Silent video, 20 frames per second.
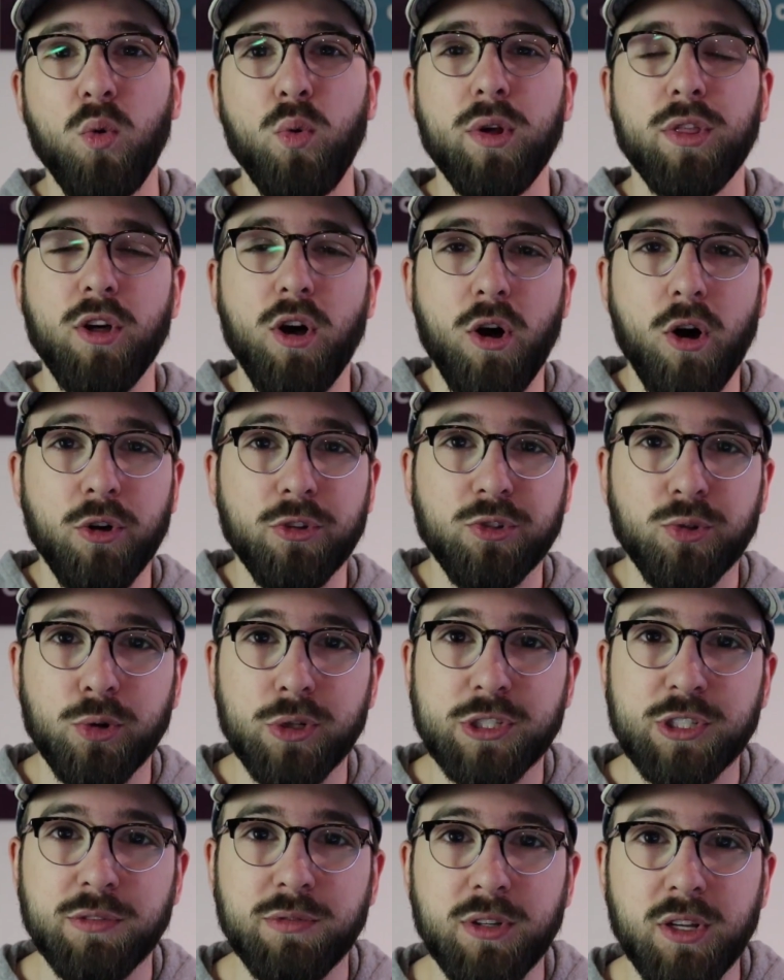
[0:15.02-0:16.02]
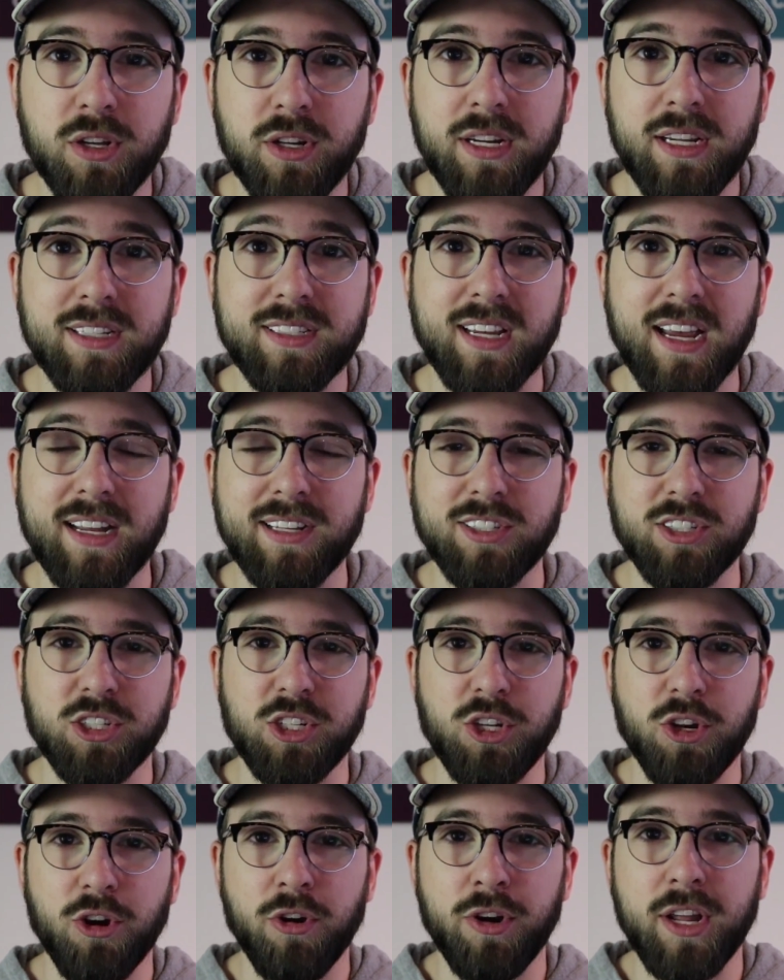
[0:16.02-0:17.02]
with all sorts of goodies and
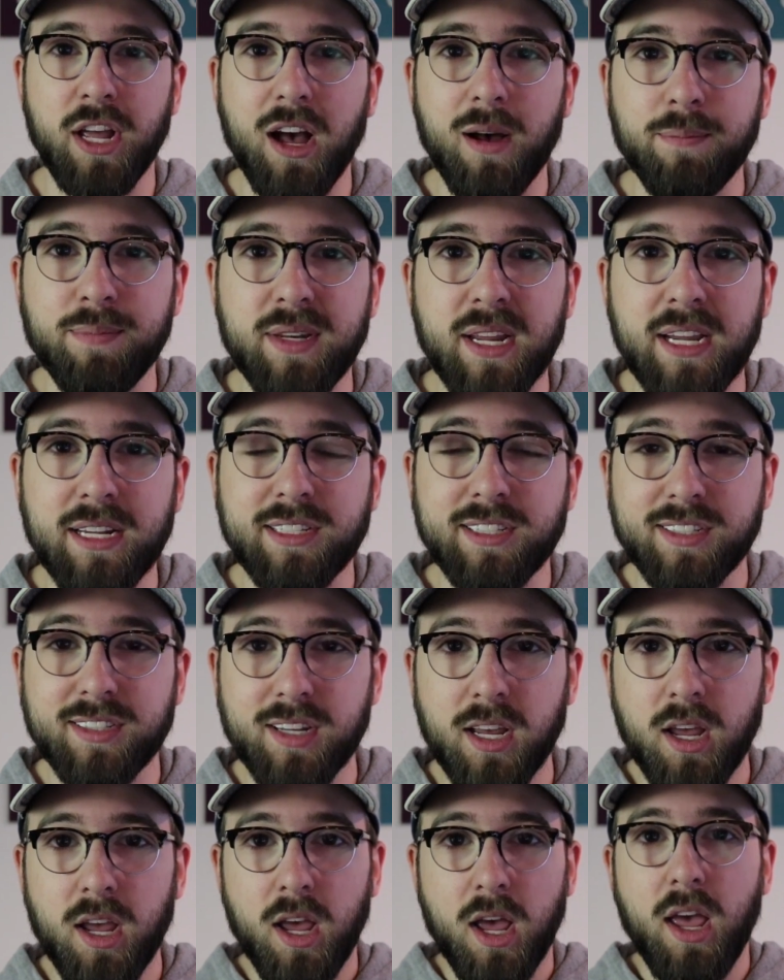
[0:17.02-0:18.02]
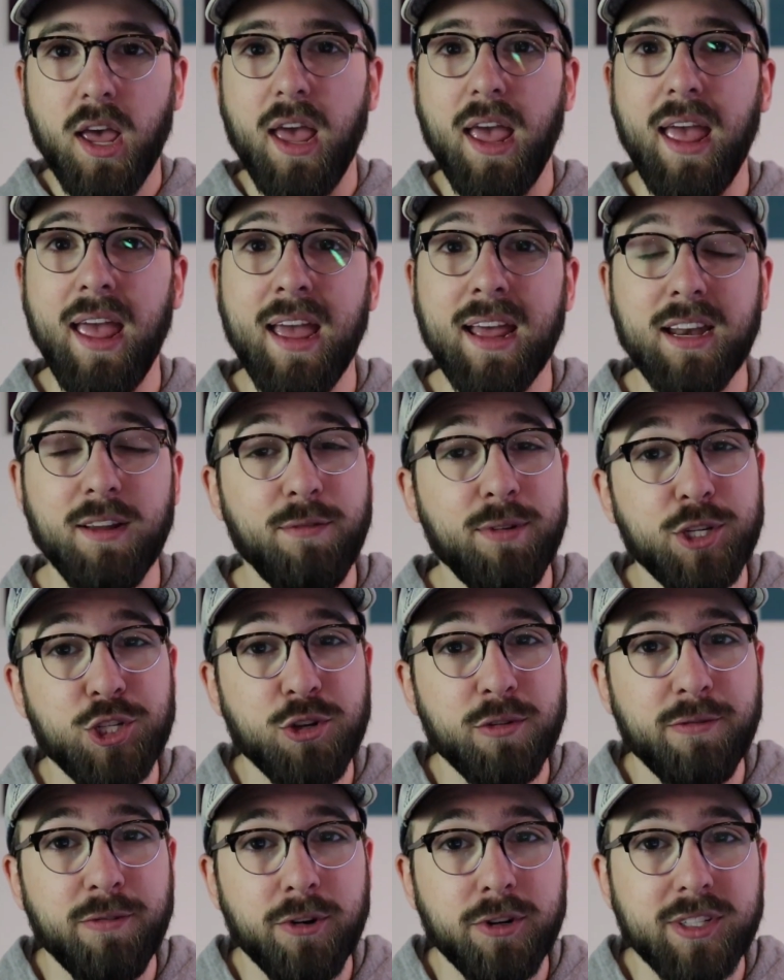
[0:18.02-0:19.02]
security updates. And if it's
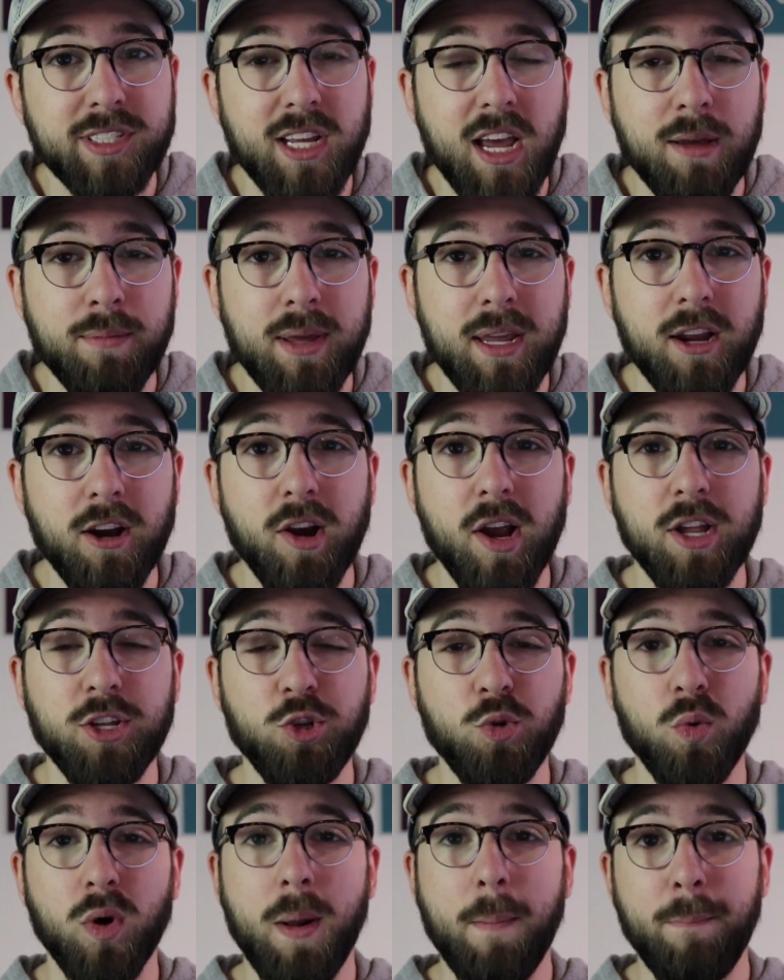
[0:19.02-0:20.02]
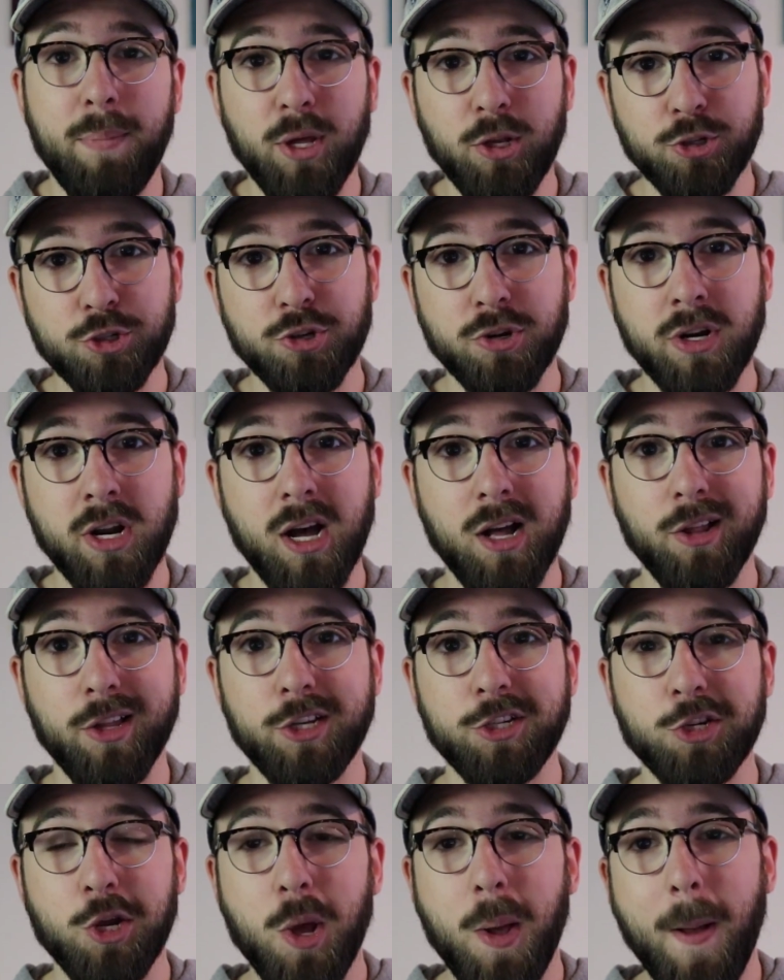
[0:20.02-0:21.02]
your first time here and you want to build your
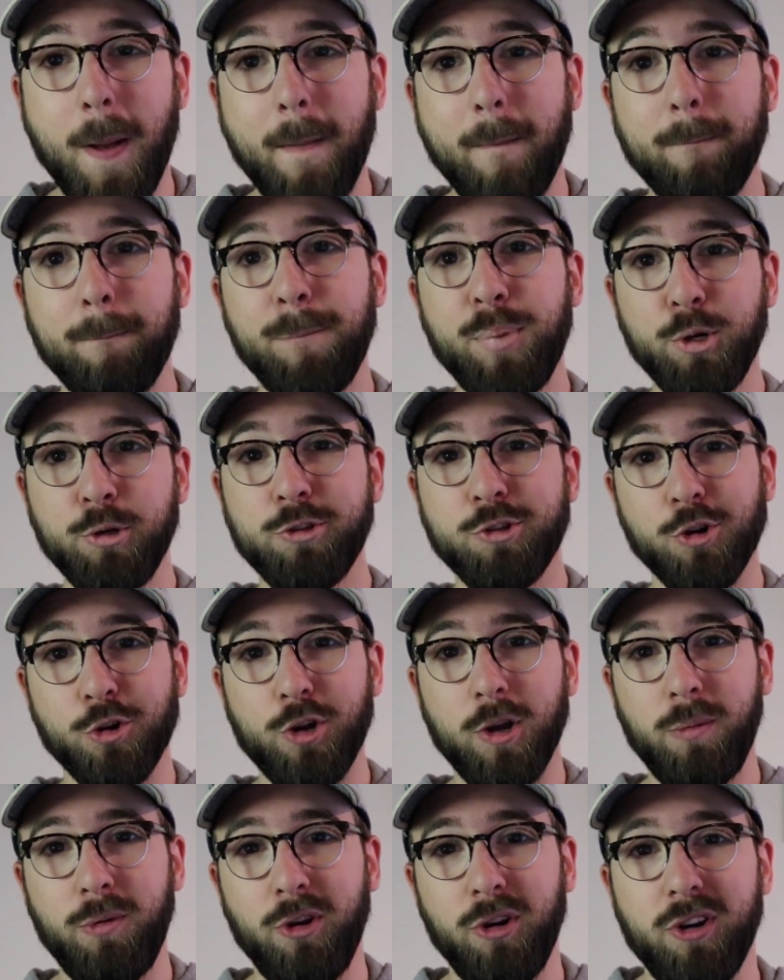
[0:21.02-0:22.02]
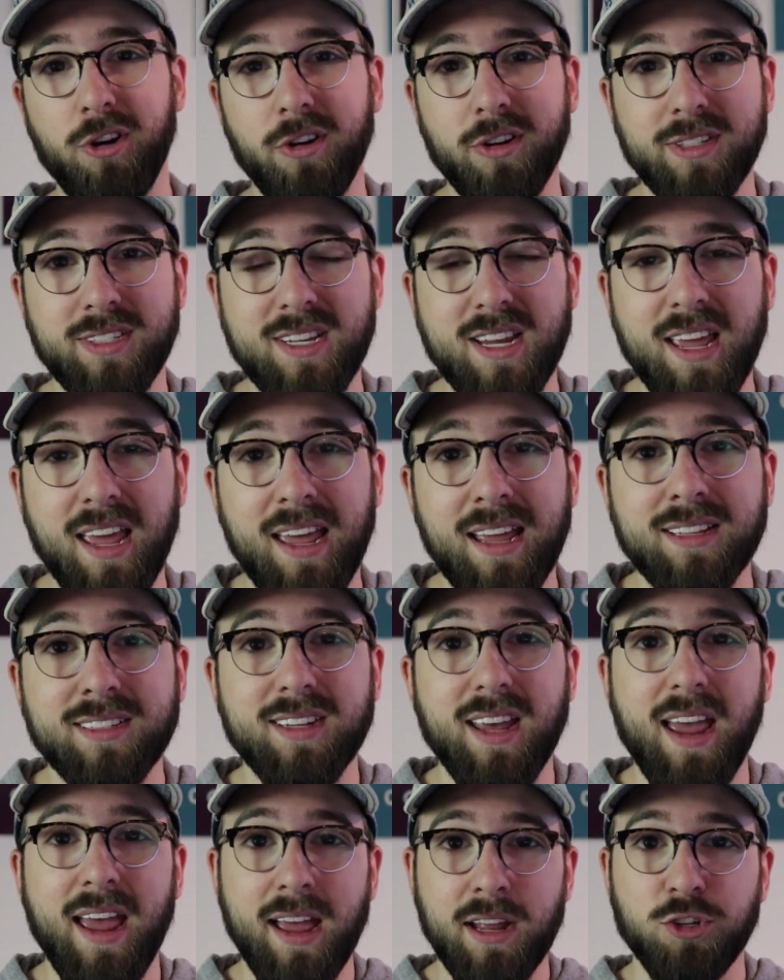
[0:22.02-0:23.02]
knowledge, boost your cryptocurrency
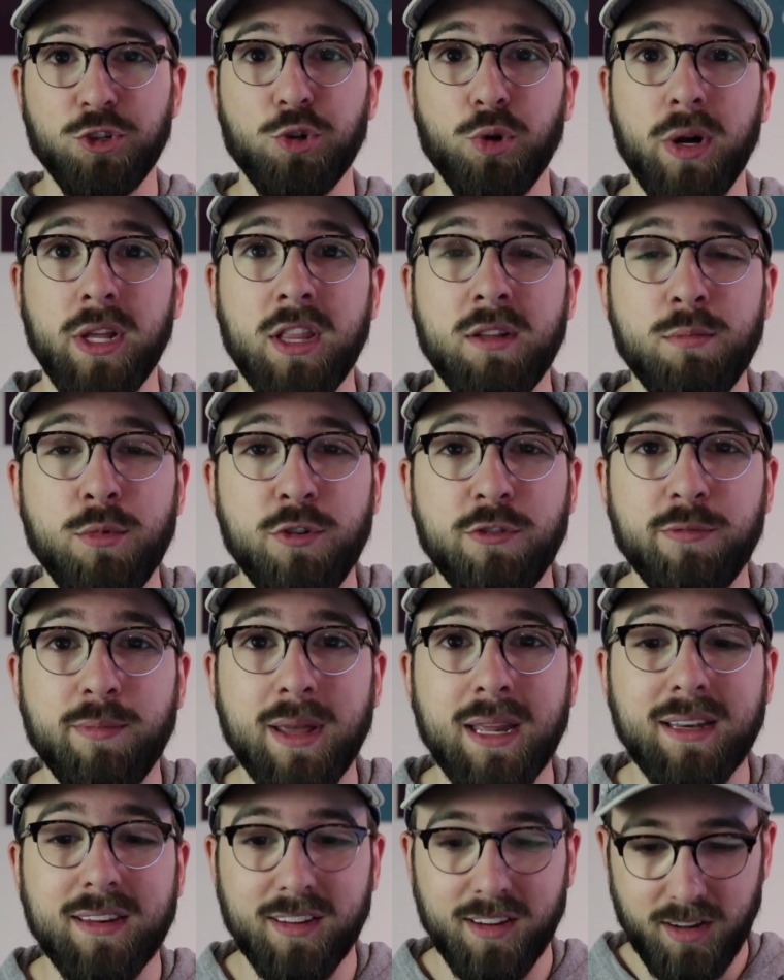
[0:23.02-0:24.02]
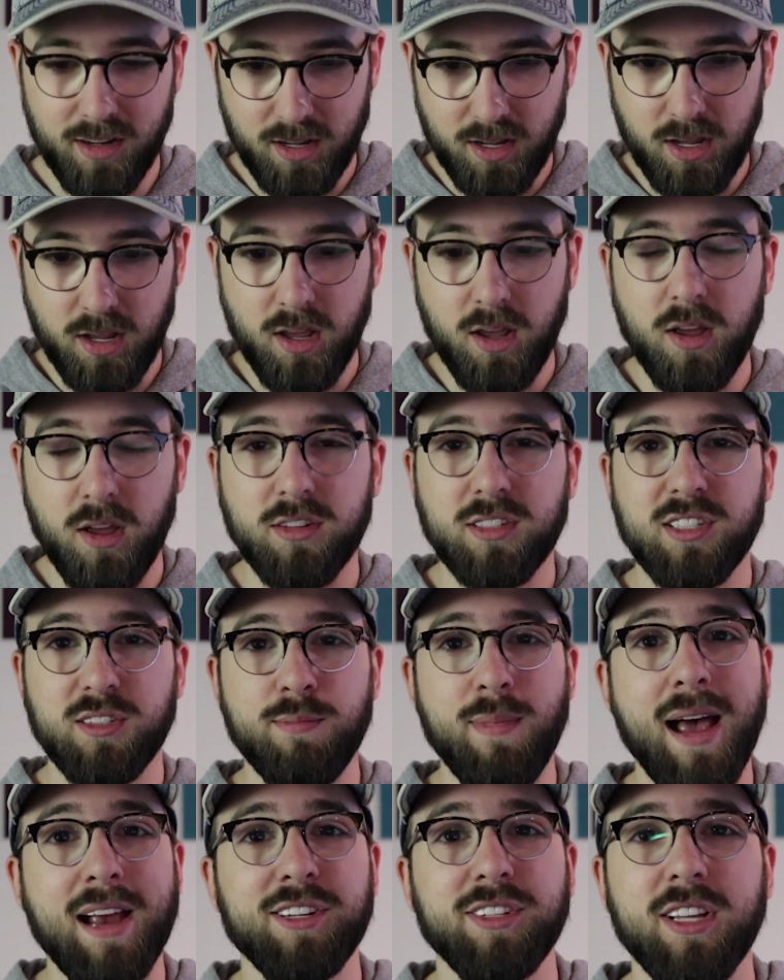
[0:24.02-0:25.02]
gains, and join the movement,
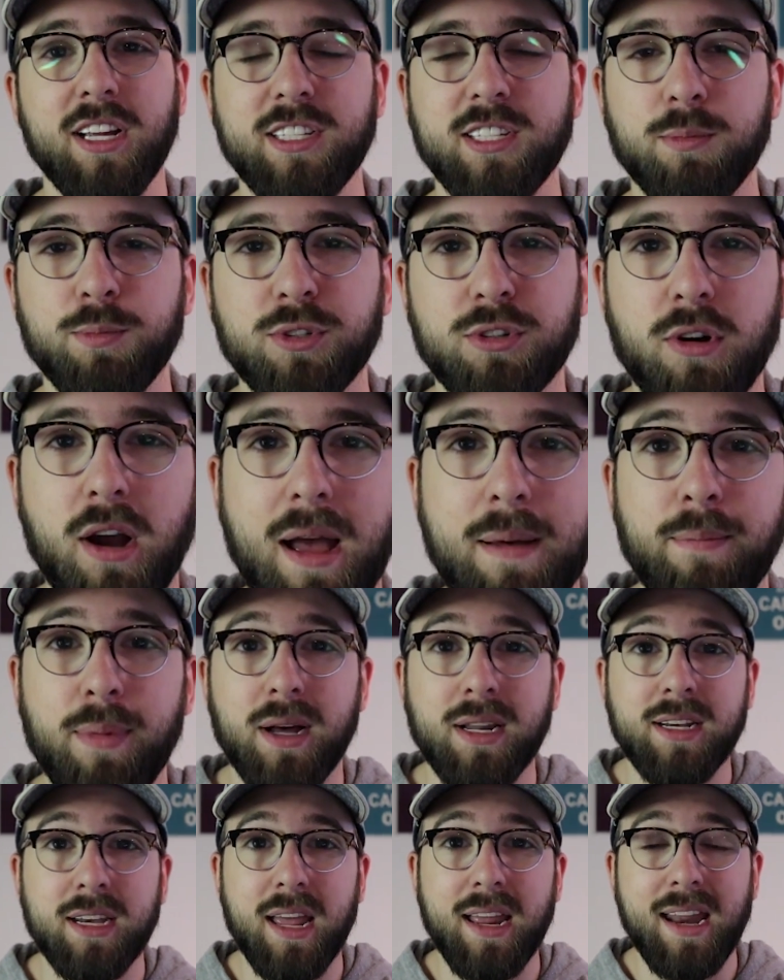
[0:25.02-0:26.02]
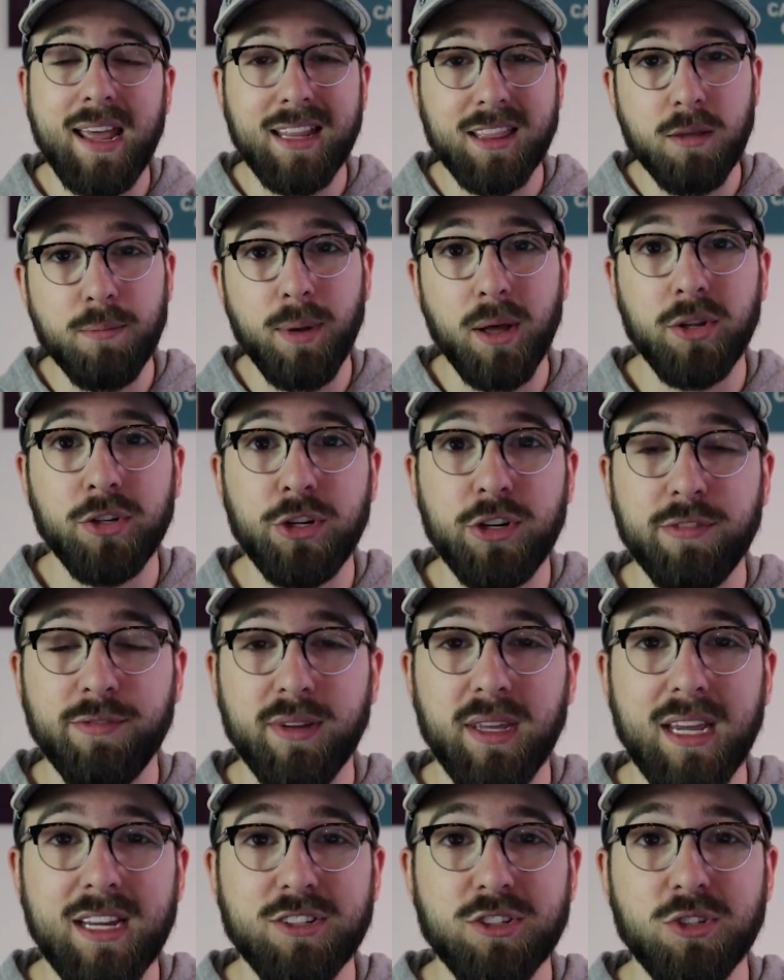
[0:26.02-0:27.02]
smash that subscribe button and hit the bell
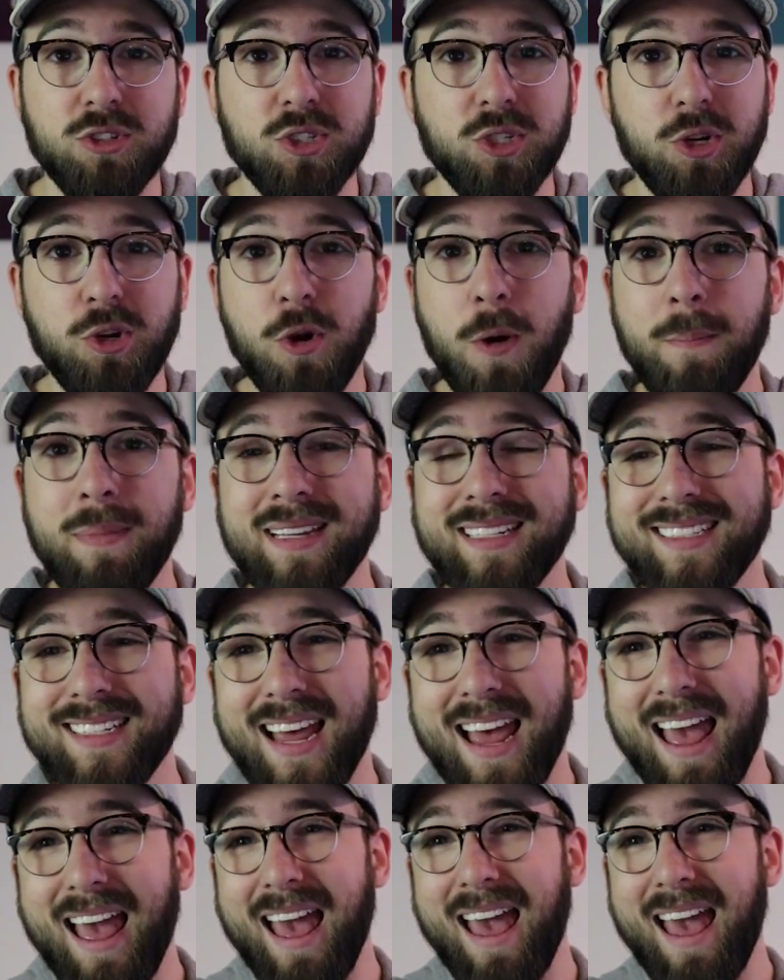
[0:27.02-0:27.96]
notification so you don't miss